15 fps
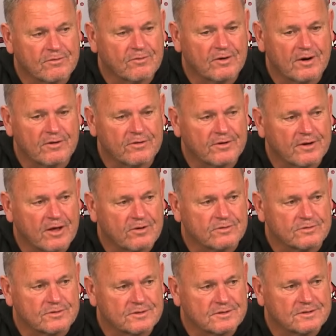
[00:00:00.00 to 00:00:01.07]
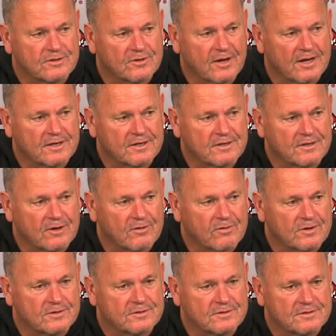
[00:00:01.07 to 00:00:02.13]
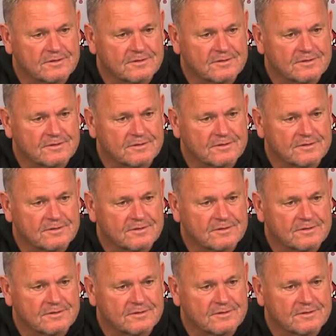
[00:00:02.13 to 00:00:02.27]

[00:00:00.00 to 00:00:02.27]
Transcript: Where are the notes so I could know what's?